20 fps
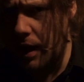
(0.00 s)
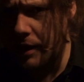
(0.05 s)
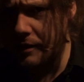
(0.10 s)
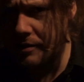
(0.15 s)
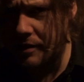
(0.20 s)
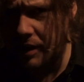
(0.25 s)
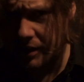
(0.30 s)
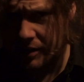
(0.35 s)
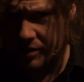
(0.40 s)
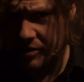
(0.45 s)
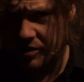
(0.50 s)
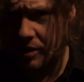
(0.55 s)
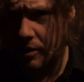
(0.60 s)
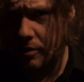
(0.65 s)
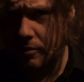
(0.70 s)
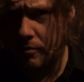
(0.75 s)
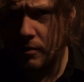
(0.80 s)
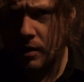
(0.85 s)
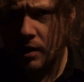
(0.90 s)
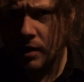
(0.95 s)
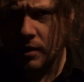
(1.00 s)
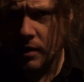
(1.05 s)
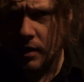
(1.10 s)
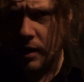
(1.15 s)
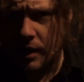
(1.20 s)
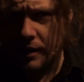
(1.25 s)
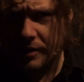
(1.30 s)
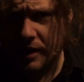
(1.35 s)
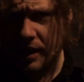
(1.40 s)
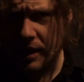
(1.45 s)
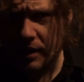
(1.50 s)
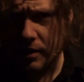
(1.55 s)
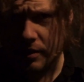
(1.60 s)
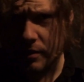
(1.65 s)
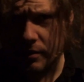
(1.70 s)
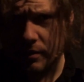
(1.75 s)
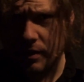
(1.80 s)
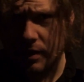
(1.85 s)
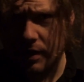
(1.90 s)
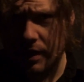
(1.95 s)
I think so. I think
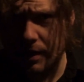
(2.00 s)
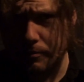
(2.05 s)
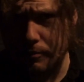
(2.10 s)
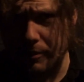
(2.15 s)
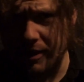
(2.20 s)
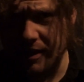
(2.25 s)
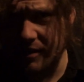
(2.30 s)
it